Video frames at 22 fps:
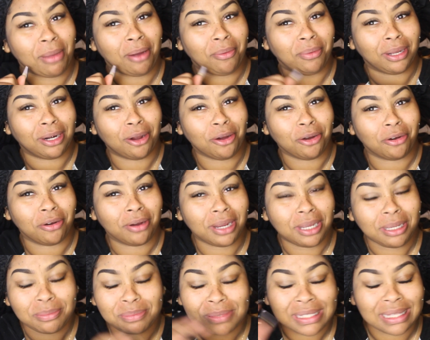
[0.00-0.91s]
down with old
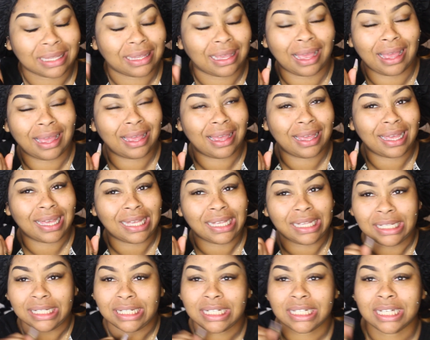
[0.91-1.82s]
creeps?
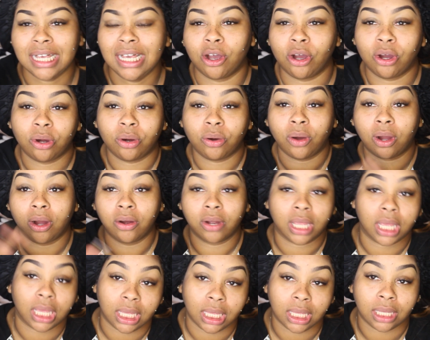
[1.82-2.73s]
Yes. Oh,
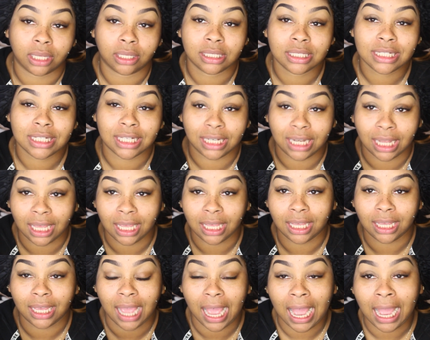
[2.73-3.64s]
okay.
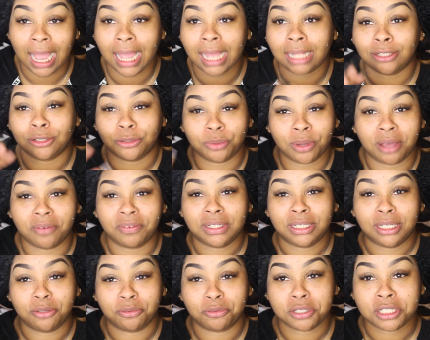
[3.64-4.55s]
Today I do have
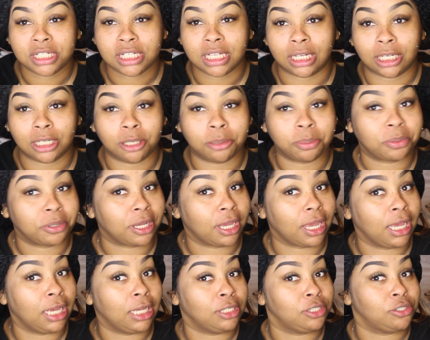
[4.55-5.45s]
a different setup,
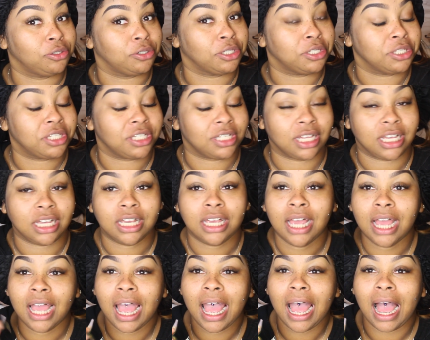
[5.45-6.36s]
as you can see.
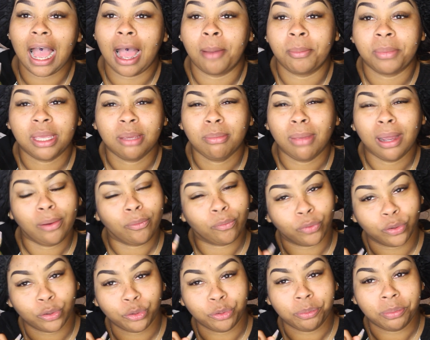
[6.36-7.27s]
I'm in my
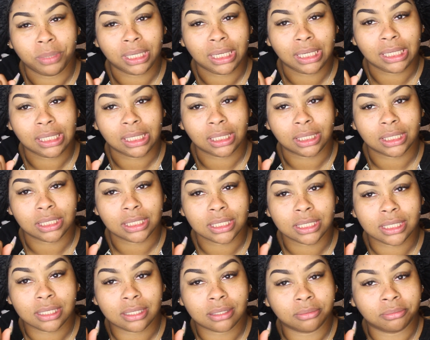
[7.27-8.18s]
room
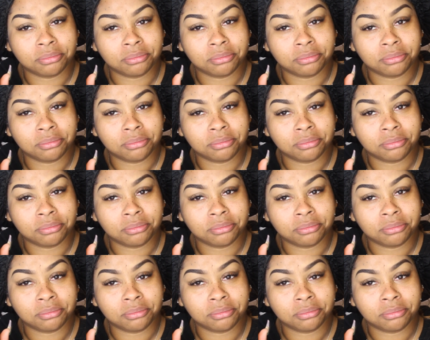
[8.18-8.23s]
because